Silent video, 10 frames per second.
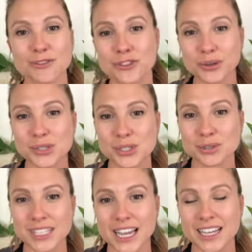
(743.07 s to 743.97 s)
So for those
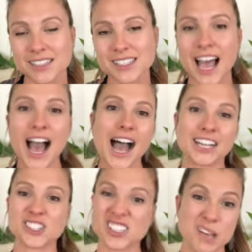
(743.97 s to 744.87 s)
two days,
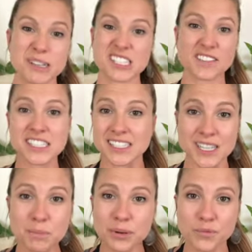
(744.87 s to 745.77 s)
I just let myself
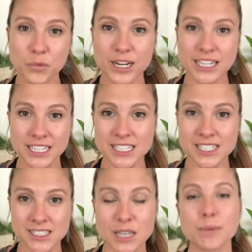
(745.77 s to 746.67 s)
sleep when I needed
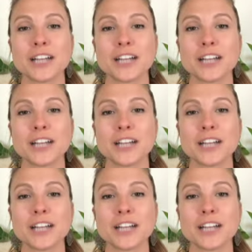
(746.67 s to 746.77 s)
to sleep,